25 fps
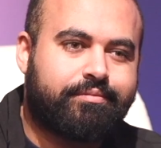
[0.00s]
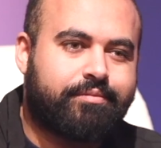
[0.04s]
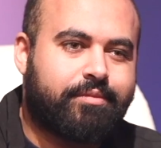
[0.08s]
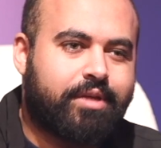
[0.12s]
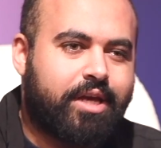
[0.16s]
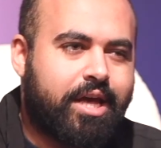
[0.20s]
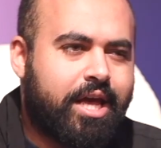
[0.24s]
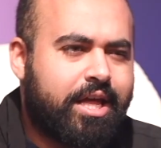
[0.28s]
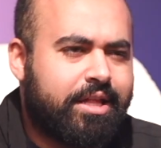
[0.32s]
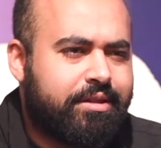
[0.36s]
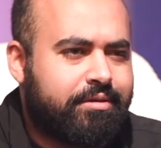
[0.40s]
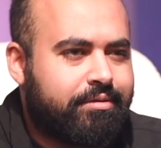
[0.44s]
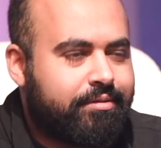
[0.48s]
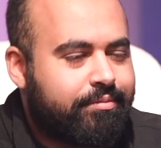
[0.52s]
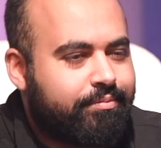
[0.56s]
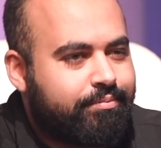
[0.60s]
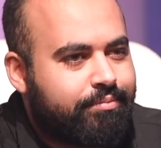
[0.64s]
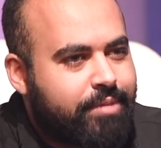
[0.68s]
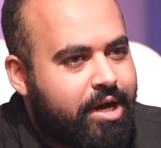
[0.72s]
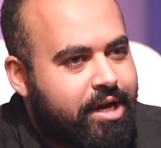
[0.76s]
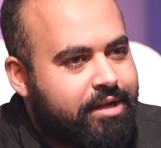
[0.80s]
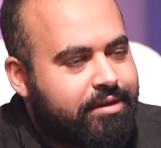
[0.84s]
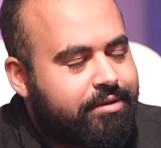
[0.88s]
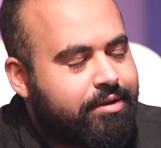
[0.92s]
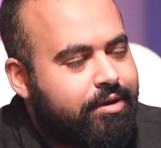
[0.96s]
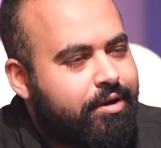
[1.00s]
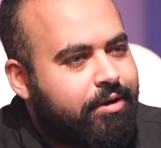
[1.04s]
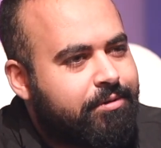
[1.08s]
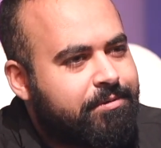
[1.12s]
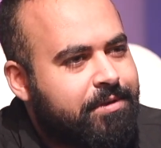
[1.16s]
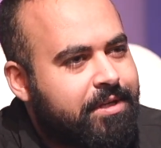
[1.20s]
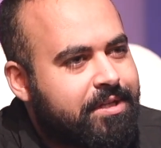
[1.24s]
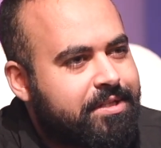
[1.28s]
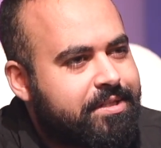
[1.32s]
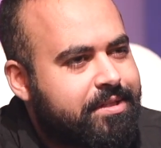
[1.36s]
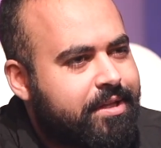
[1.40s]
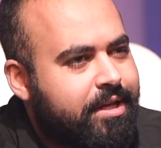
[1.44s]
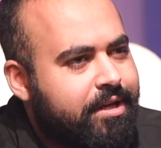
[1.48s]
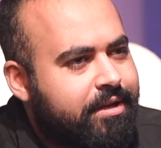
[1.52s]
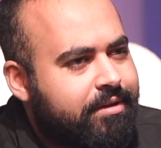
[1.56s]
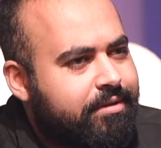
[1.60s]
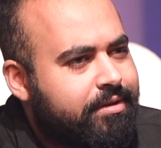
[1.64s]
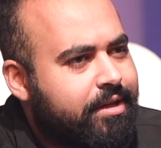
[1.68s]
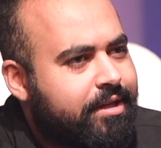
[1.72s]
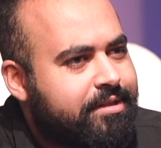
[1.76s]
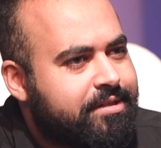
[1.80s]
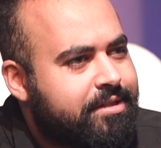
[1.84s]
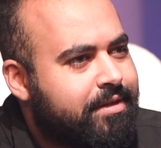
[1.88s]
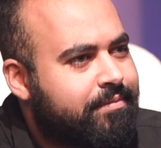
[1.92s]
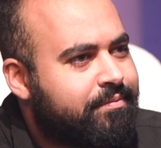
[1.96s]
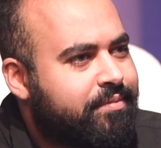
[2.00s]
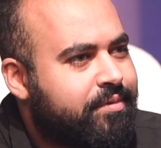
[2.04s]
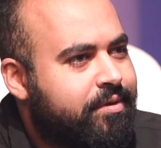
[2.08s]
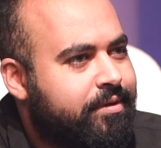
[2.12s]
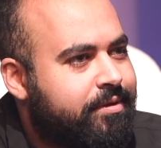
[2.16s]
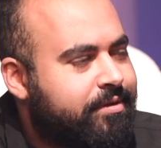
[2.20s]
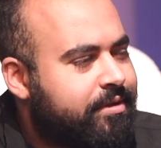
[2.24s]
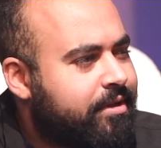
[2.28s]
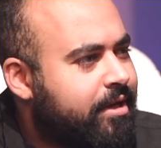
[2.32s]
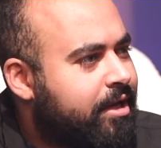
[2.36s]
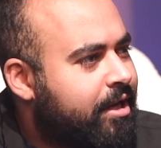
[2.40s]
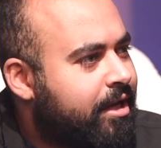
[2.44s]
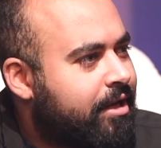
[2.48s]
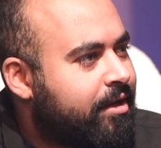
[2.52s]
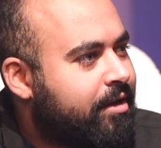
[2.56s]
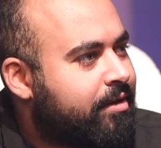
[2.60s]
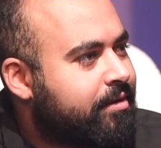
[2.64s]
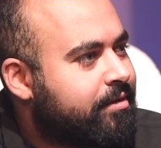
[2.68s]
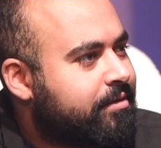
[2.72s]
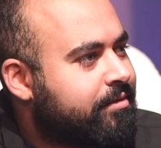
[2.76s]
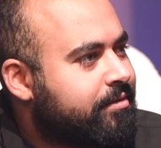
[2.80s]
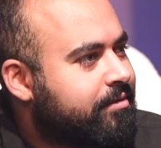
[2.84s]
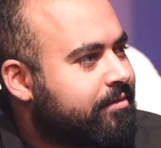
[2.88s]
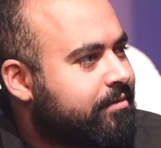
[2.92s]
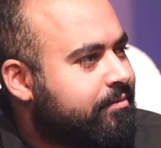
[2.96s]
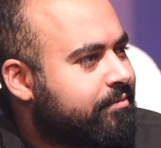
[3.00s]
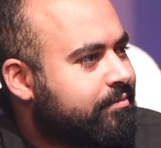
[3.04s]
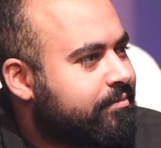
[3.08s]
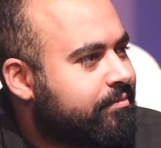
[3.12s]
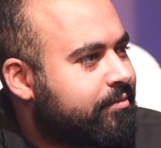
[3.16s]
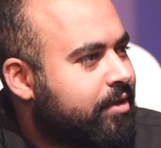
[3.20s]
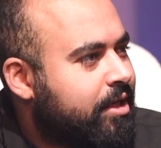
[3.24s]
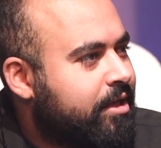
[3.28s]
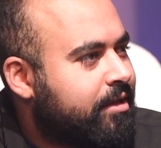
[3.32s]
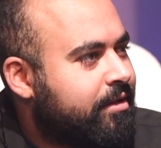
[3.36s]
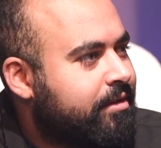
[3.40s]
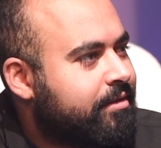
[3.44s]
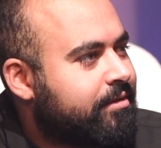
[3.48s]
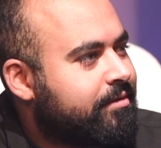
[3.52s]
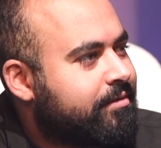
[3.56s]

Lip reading: And might go extinct at some point. I don't know. Right?